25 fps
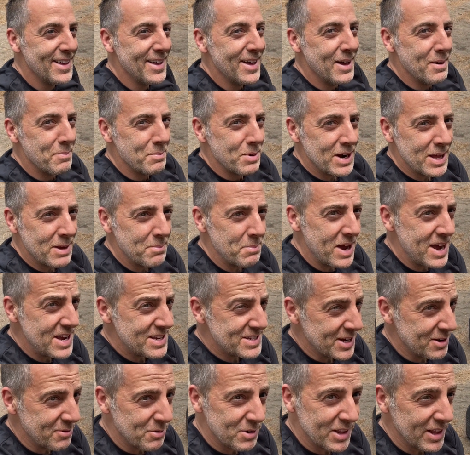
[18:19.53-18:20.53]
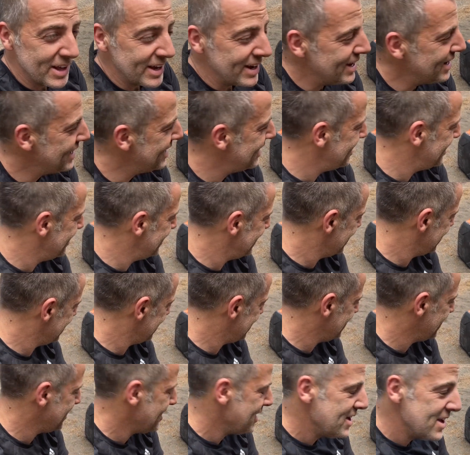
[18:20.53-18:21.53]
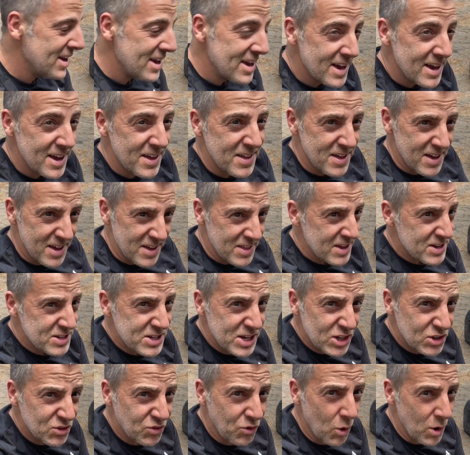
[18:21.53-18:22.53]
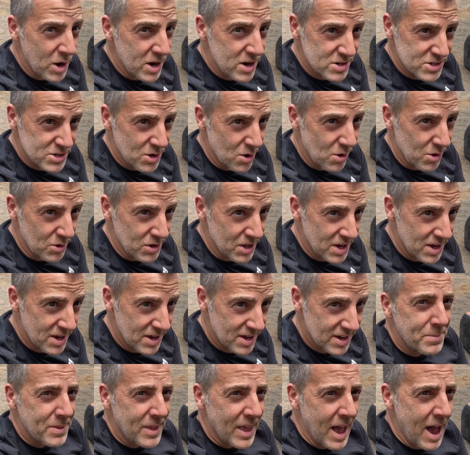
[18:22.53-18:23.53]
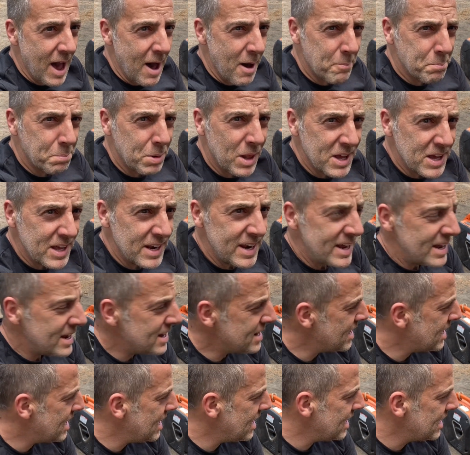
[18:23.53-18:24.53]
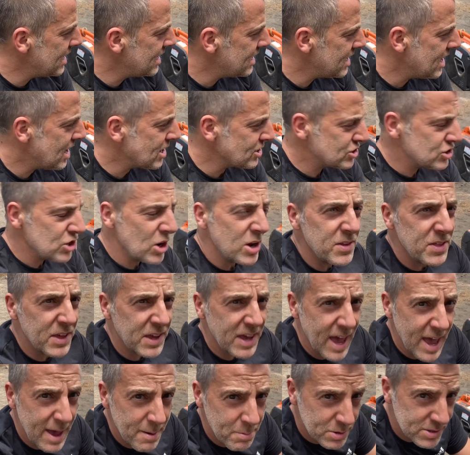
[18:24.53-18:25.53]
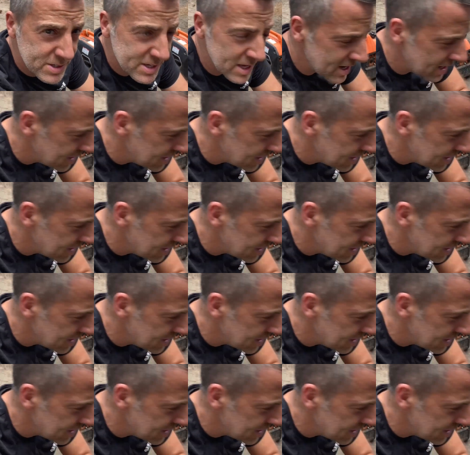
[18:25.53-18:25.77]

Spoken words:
Pretty amazing, really. This thing's 4 years old. I'll plug it in, I'll show you the cables that I